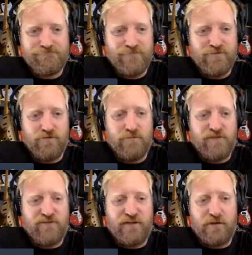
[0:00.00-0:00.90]
So it's
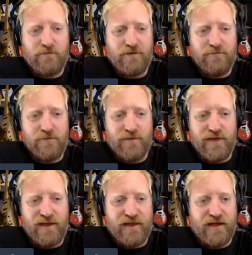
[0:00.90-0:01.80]
basically going to be what
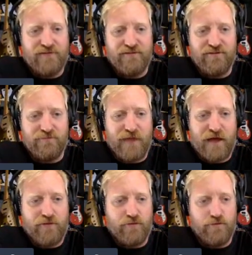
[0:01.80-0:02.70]
Henning has in his
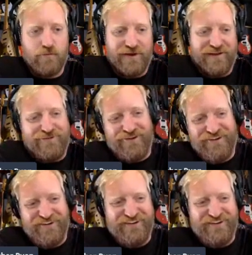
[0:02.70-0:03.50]
bathroom or whatever.